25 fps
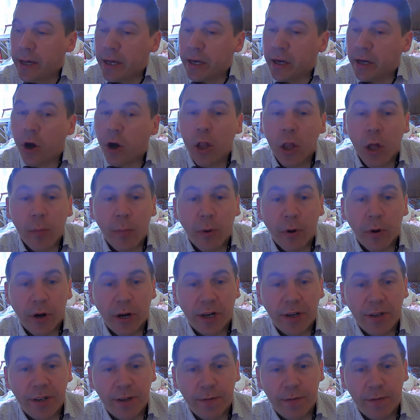
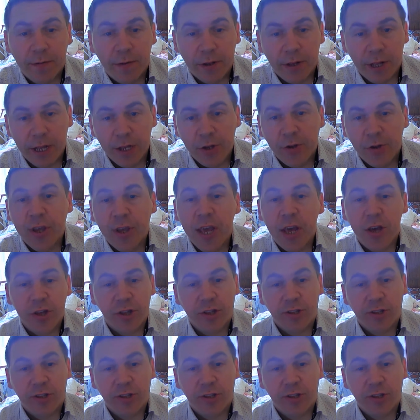collaborative educational